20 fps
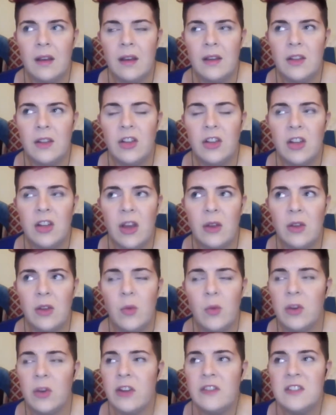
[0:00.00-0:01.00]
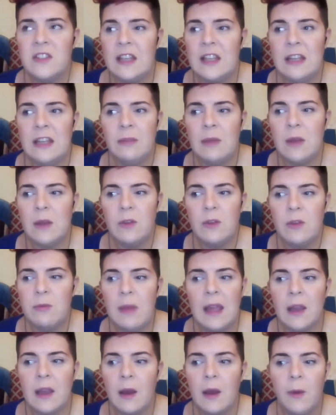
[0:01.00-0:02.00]
you wouldn't have seen me with
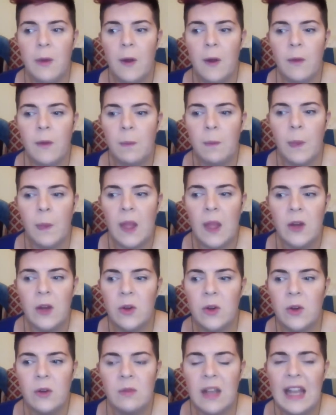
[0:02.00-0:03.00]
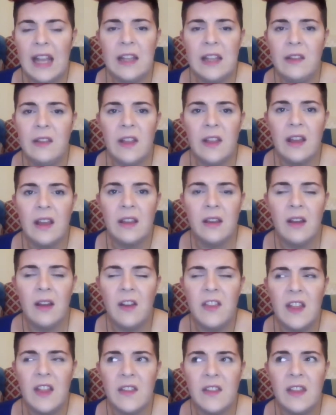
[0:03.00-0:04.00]
makeup on or anything. I
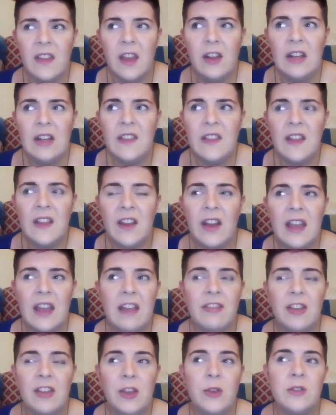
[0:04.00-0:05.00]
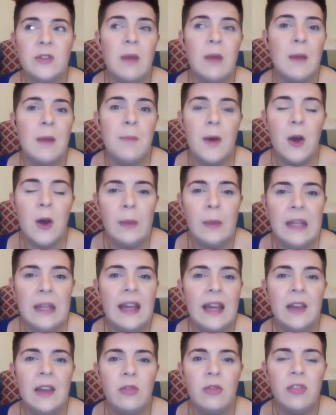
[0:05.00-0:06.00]
think the only thing I ever used my Barbie
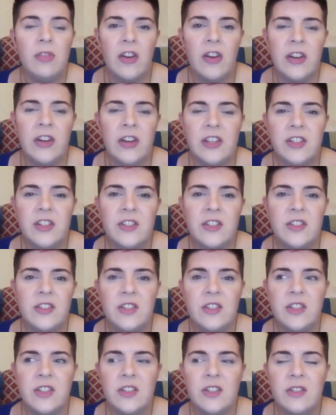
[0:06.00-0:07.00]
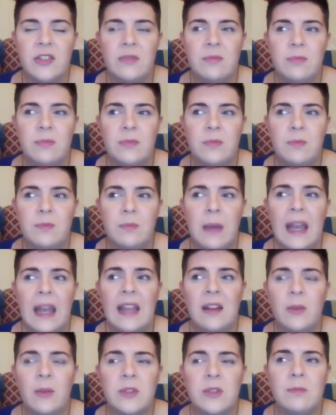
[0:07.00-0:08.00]
nail varnish to
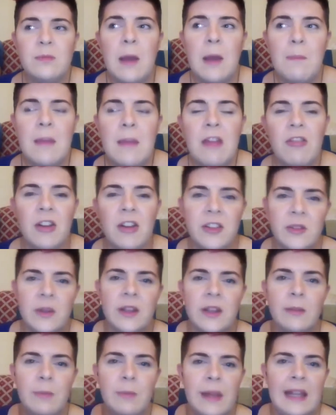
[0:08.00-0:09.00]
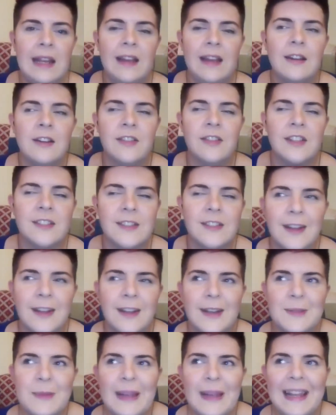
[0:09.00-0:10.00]
paint was my mirror, so I could peel it off, because I
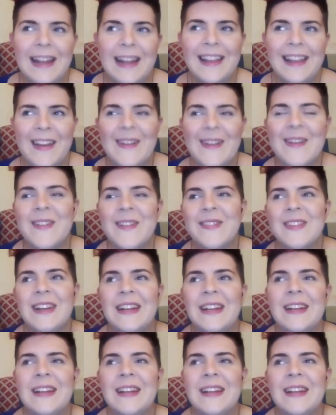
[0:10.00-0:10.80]
like peeling it off.